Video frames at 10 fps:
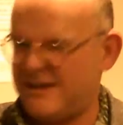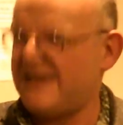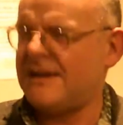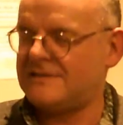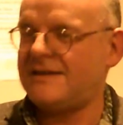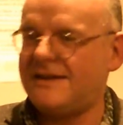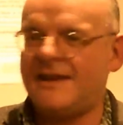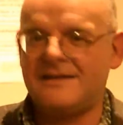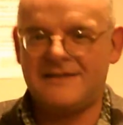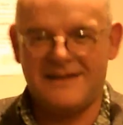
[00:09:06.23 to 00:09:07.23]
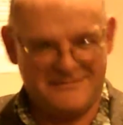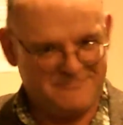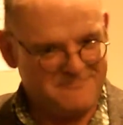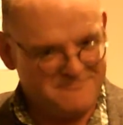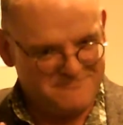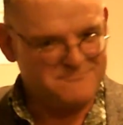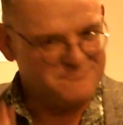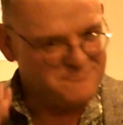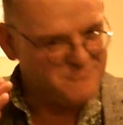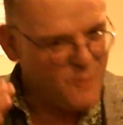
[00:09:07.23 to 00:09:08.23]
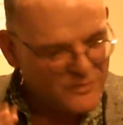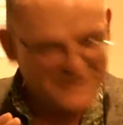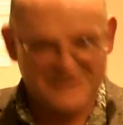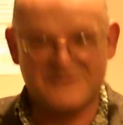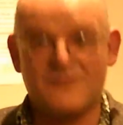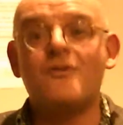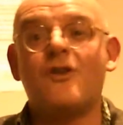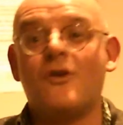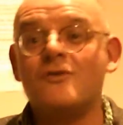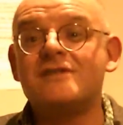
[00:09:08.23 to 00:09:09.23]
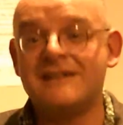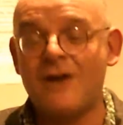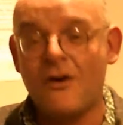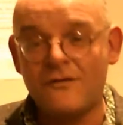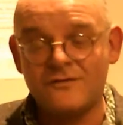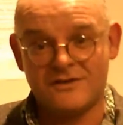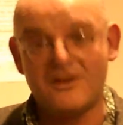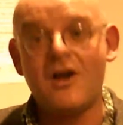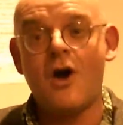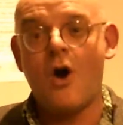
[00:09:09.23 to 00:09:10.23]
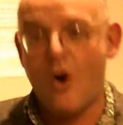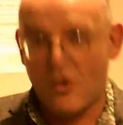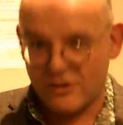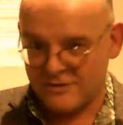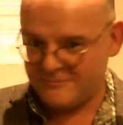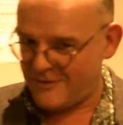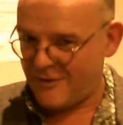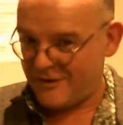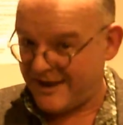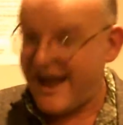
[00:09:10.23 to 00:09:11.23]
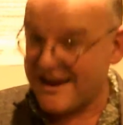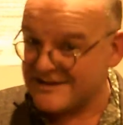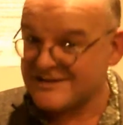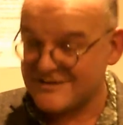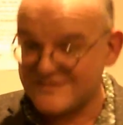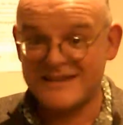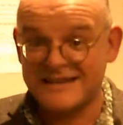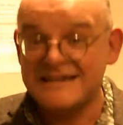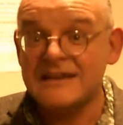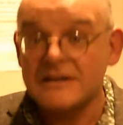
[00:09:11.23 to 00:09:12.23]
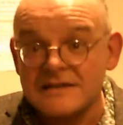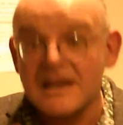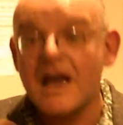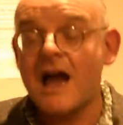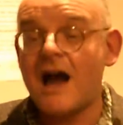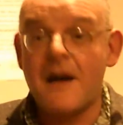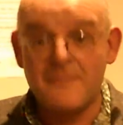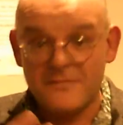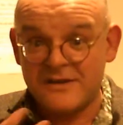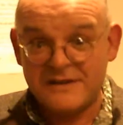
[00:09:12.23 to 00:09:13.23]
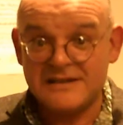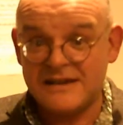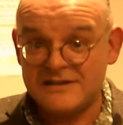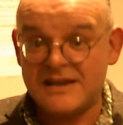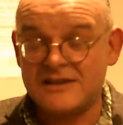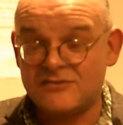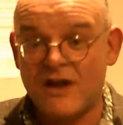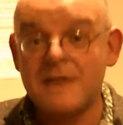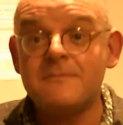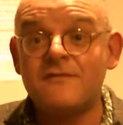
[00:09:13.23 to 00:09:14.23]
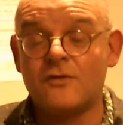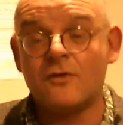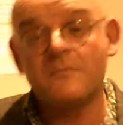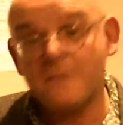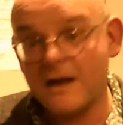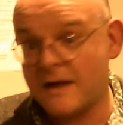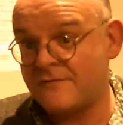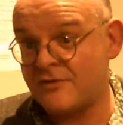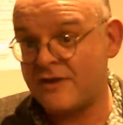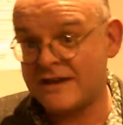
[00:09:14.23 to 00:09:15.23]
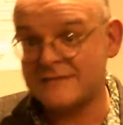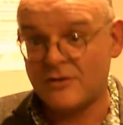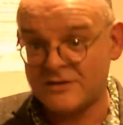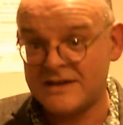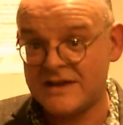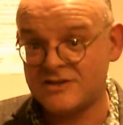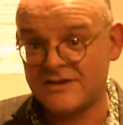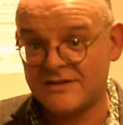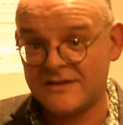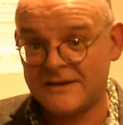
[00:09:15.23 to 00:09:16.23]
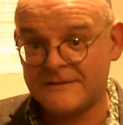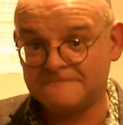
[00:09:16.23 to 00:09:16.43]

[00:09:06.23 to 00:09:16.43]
It borders so closely often on a kind of silliness that it's ripe for exploitation, I think.